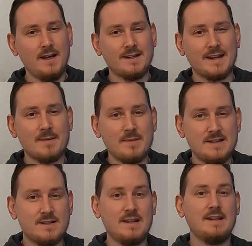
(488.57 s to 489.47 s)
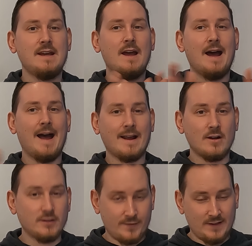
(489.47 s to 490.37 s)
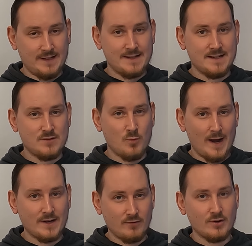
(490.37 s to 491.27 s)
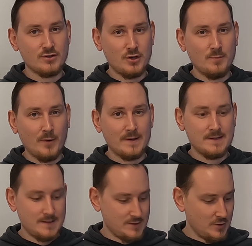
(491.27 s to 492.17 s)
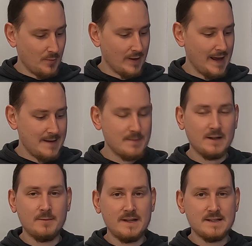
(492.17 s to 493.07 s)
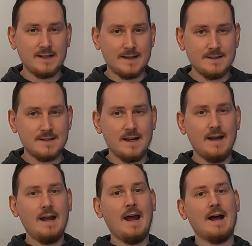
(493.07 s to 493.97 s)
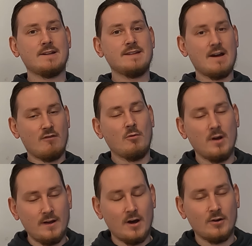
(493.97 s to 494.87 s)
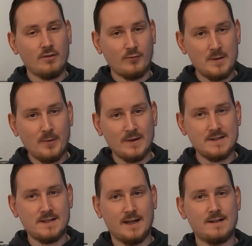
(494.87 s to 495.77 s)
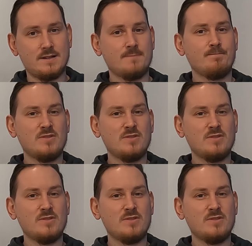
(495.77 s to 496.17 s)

Now that means the angle of the lens is wider on a 2.8mm lens and narrower on a 3.6.